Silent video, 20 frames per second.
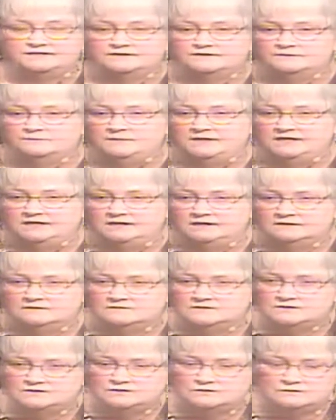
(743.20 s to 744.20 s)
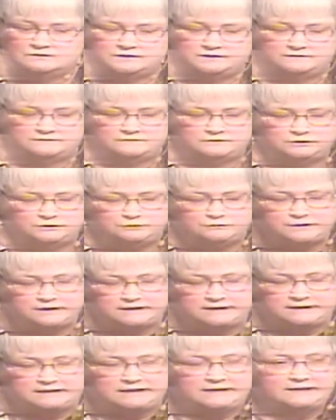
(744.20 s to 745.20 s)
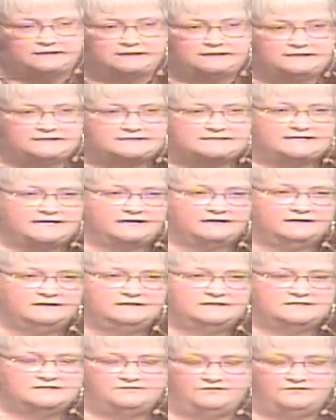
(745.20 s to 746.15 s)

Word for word: of the meaning of the story of Luke, then the second is